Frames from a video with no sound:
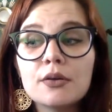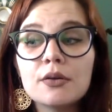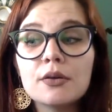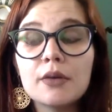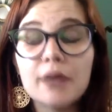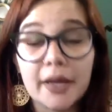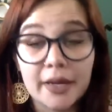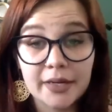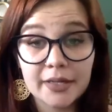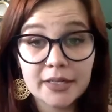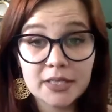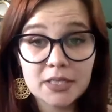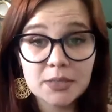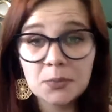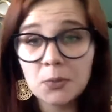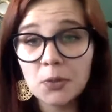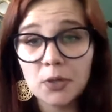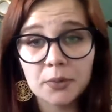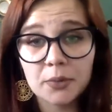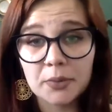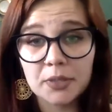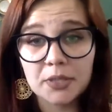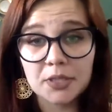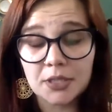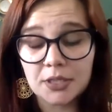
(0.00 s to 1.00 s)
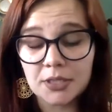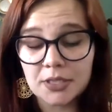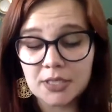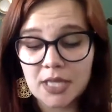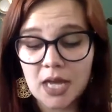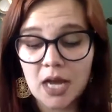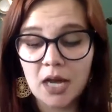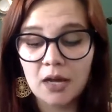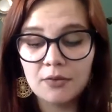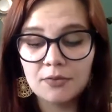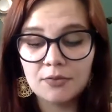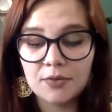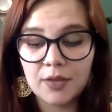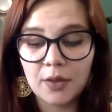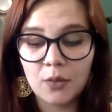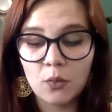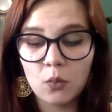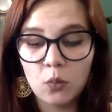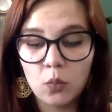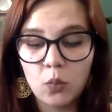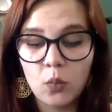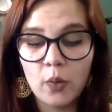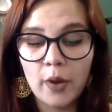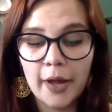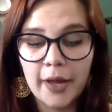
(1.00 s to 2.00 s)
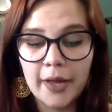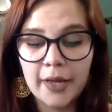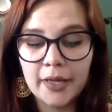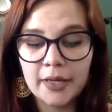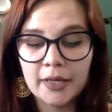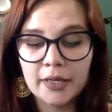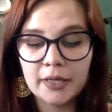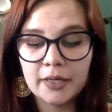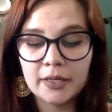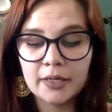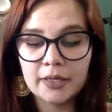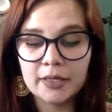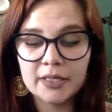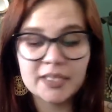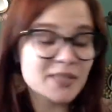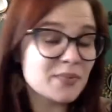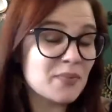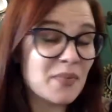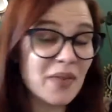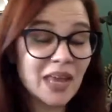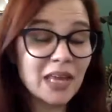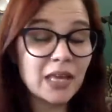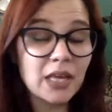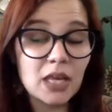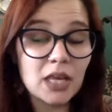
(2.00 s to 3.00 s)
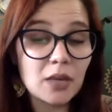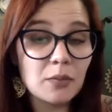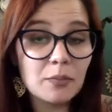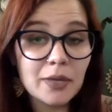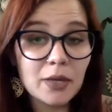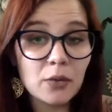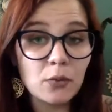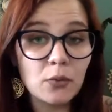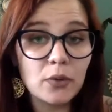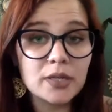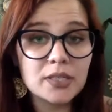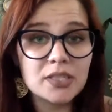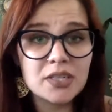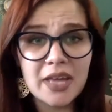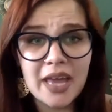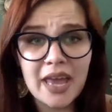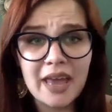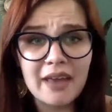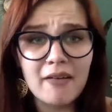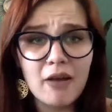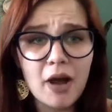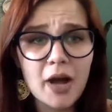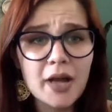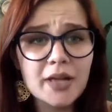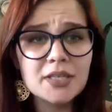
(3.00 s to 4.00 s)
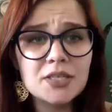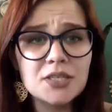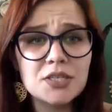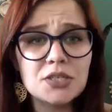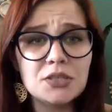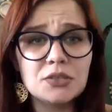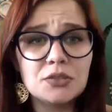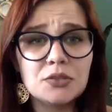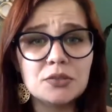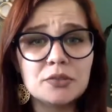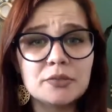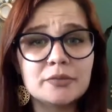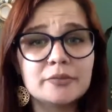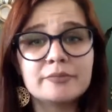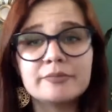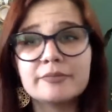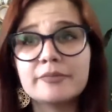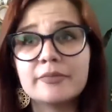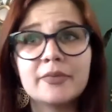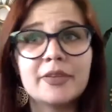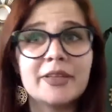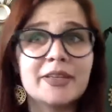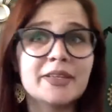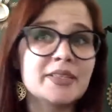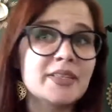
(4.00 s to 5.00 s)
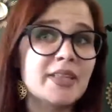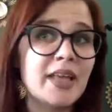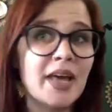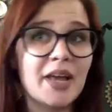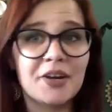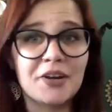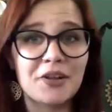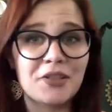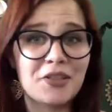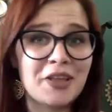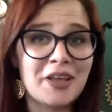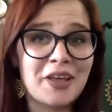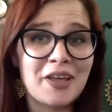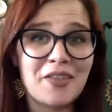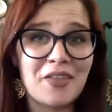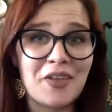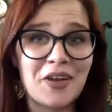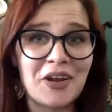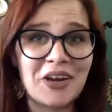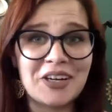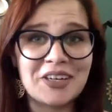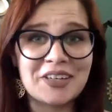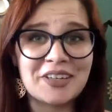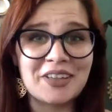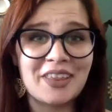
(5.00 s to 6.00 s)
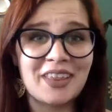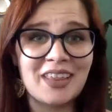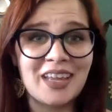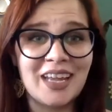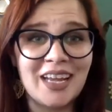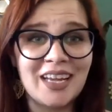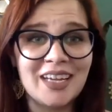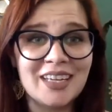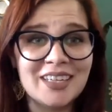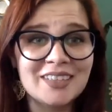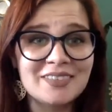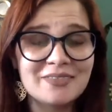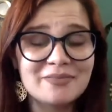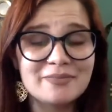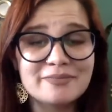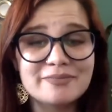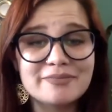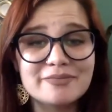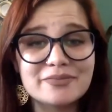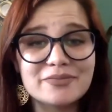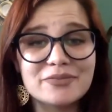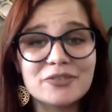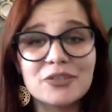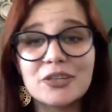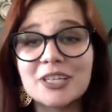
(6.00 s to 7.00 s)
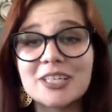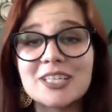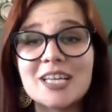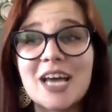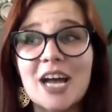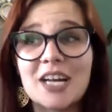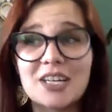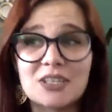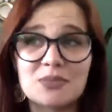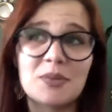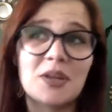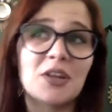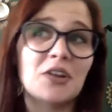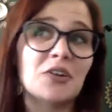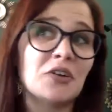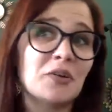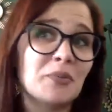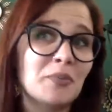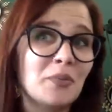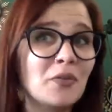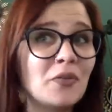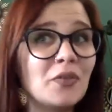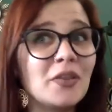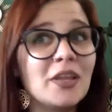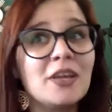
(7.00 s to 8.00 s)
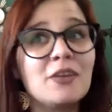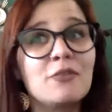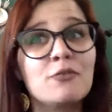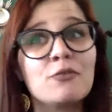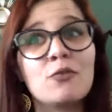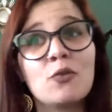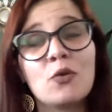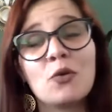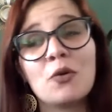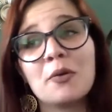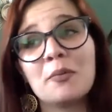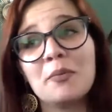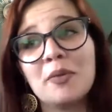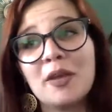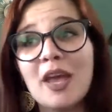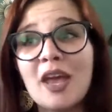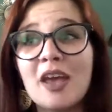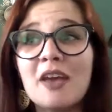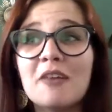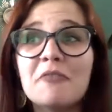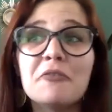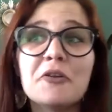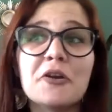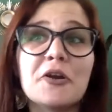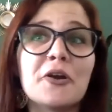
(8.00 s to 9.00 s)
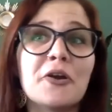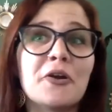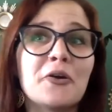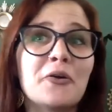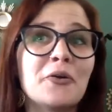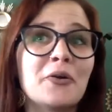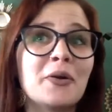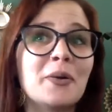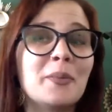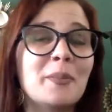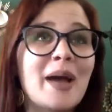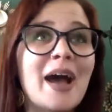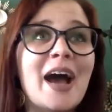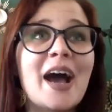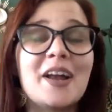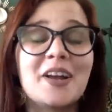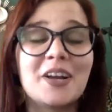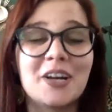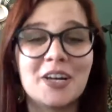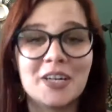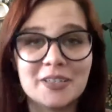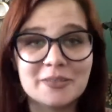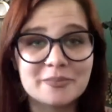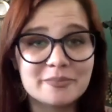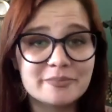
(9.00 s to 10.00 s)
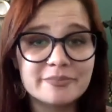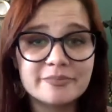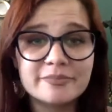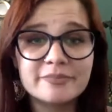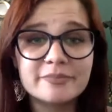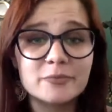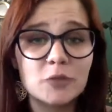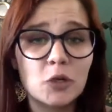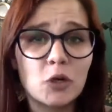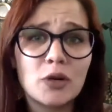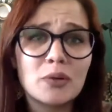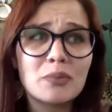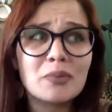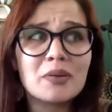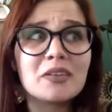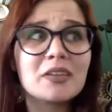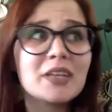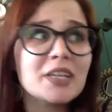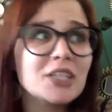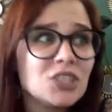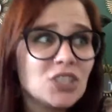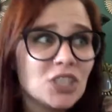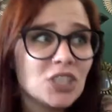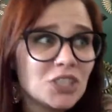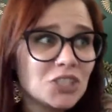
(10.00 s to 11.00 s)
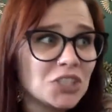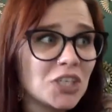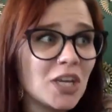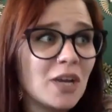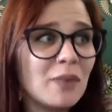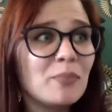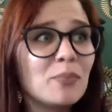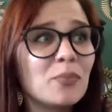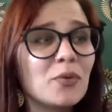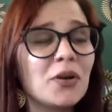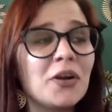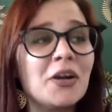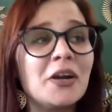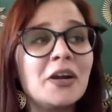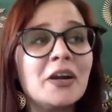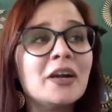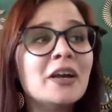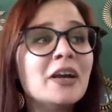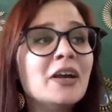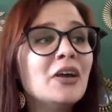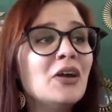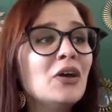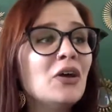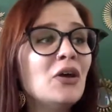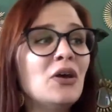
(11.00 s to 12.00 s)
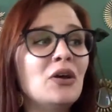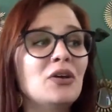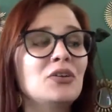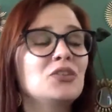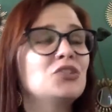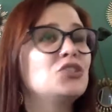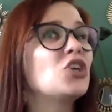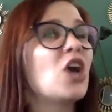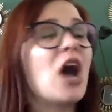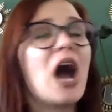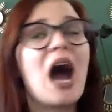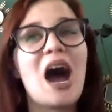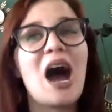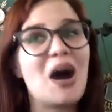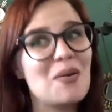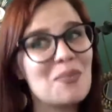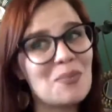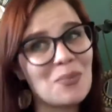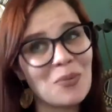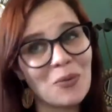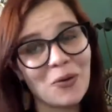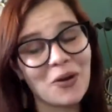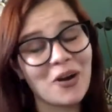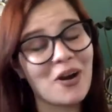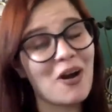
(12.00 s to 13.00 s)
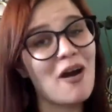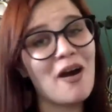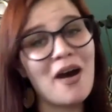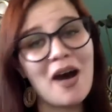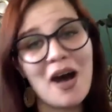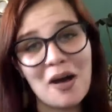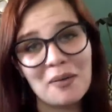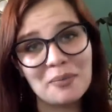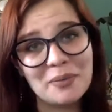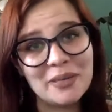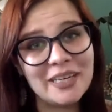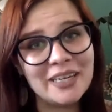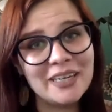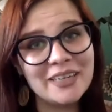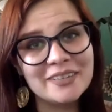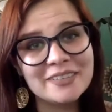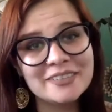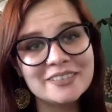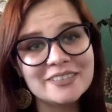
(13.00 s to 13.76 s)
and explore with yourself, like, what is making me want to hang on to this, that, or the other thing, or attachment, or belief, or behavior, or pattern, or relationship, or job, or hobby?